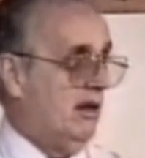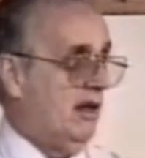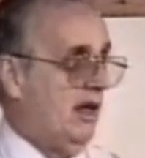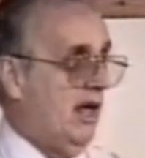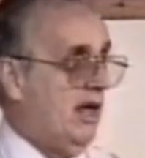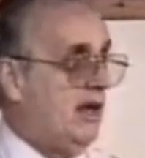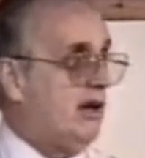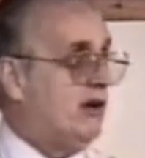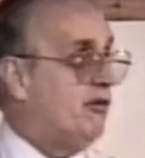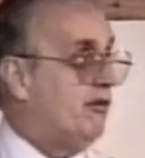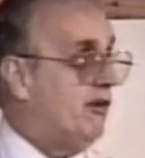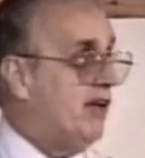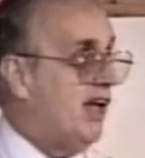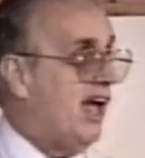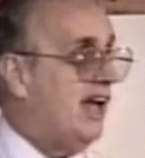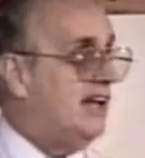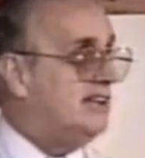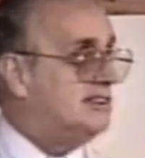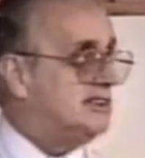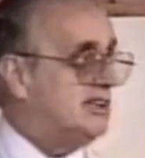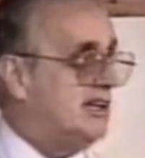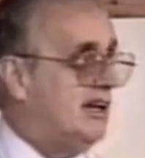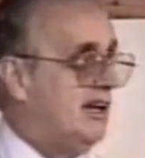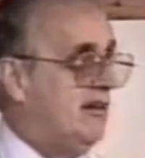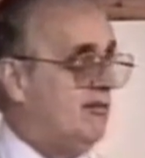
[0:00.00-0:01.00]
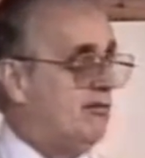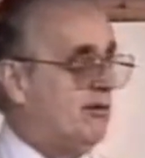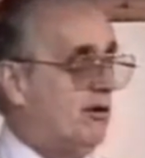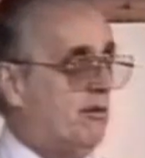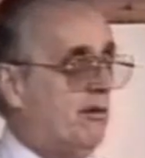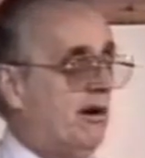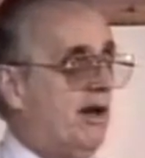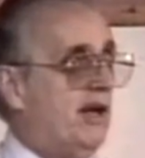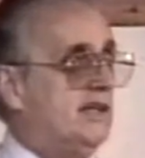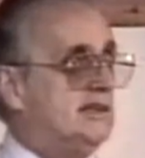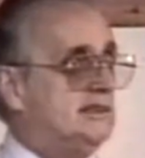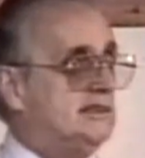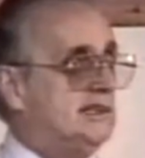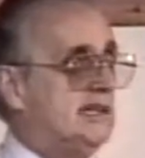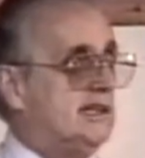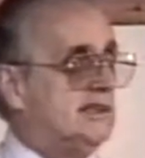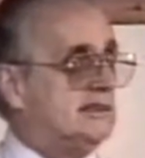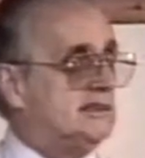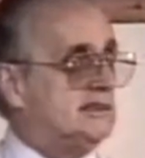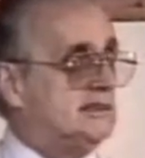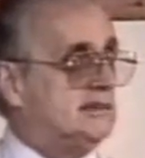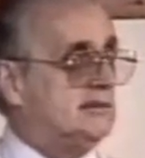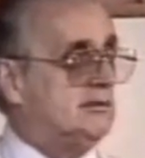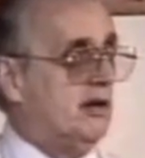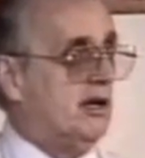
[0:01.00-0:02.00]
He creates evil. What is
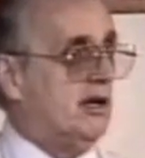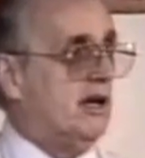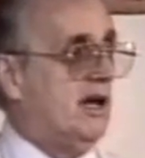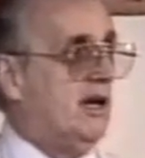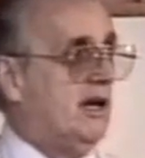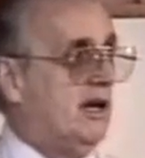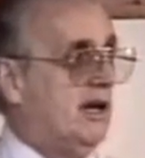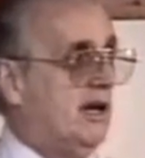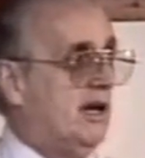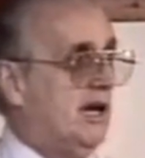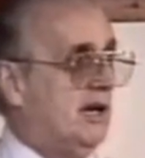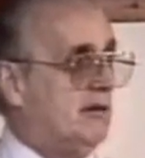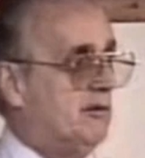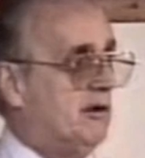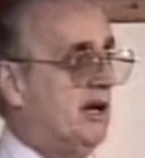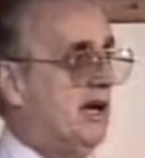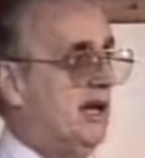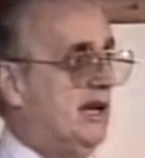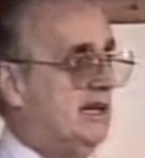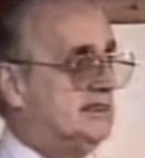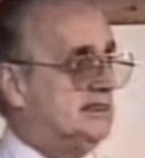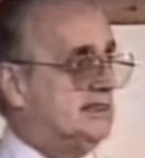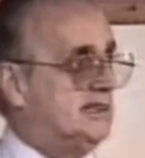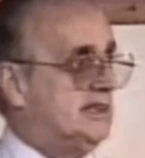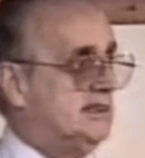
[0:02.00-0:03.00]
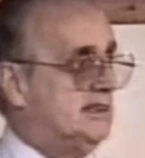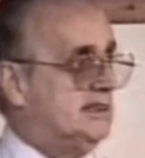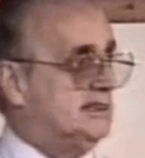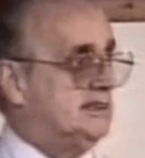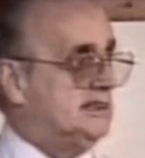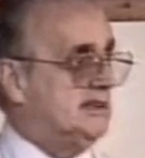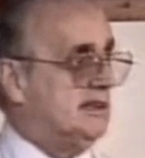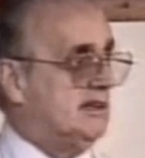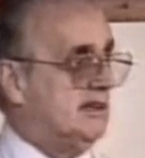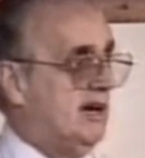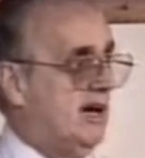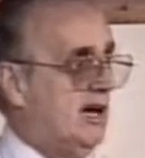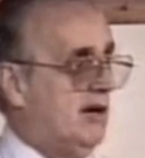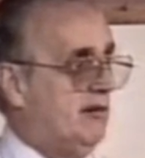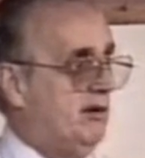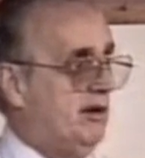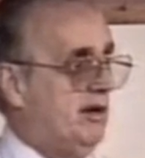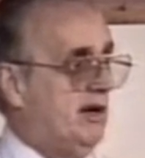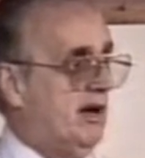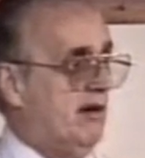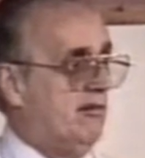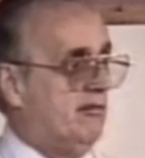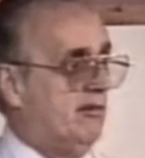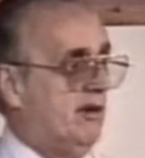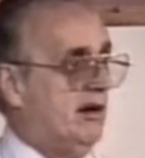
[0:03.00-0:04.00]
this? What kind of guy? What kind of sadistic guy we
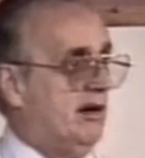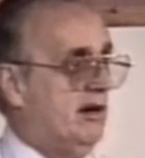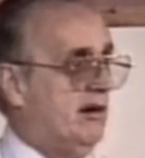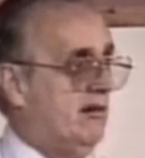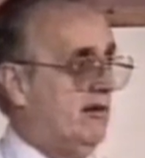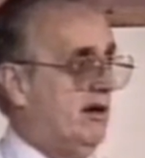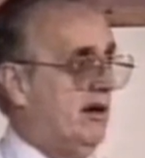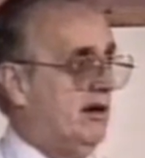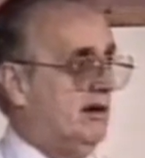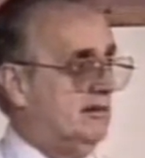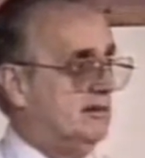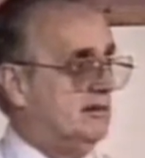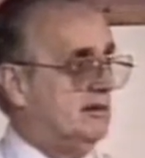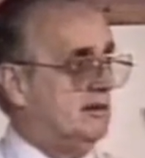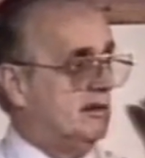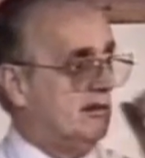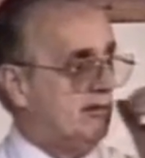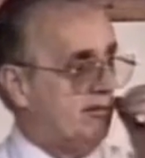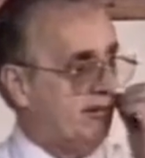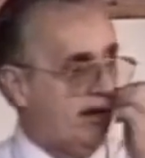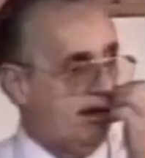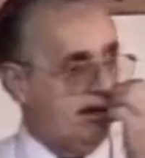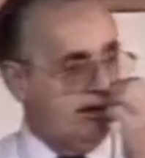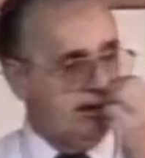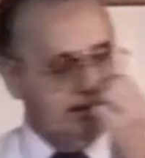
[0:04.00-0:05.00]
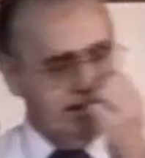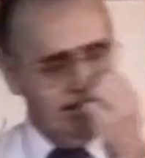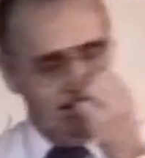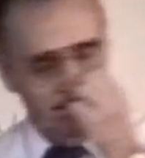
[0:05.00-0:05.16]
got running around at the ground